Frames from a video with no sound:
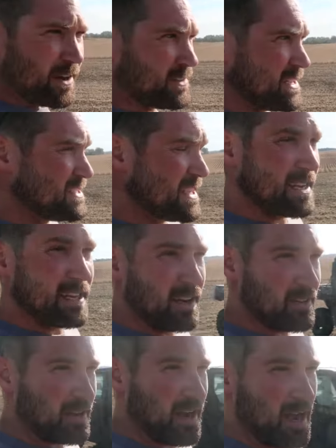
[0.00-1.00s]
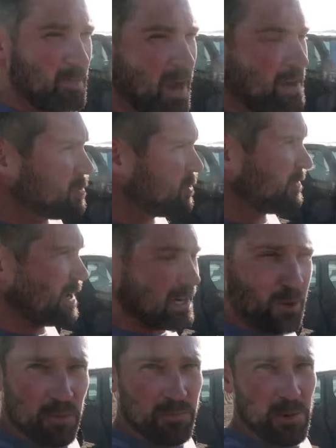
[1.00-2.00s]
hardly seen another combine moving. I
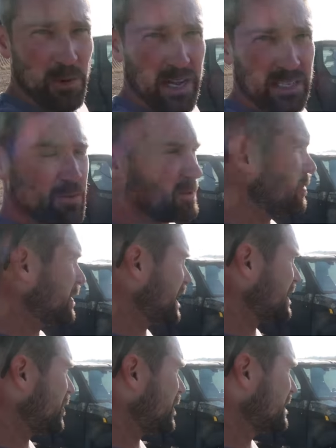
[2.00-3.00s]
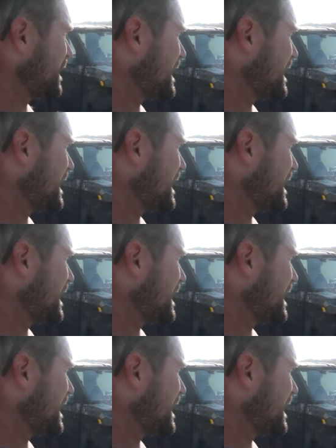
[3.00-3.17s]
know a few guys were going on corn